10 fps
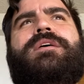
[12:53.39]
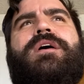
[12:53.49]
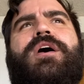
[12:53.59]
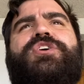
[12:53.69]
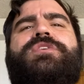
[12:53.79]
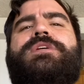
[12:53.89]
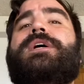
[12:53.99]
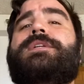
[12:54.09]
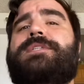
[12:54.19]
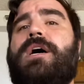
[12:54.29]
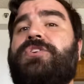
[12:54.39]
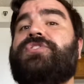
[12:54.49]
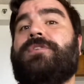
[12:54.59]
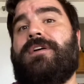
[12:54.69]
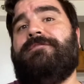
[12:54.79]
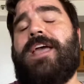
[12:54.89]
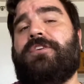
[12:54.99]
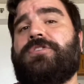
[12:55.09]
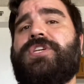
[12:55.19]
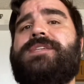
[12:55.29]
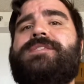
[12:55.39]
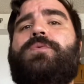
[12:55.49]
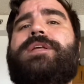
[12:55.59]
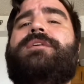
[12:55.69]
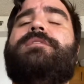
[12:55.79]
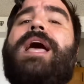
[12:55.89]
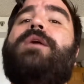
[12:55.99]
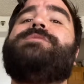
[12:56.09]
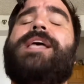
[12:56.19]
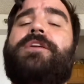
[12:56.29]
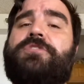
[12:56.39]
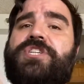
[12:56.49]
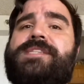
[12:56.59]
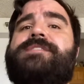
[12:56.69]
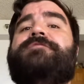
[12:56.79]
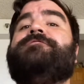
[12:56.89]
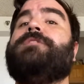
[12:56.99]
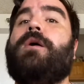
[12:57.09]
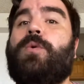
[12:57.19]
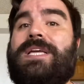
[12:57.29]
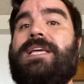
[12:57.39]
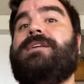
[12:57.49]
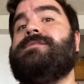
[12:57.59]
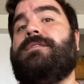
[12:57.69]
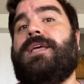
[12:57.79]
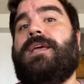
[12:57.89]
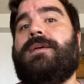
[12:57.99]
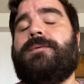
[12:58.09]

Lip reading: a good conductor of energy, so it allows energies to flow easily.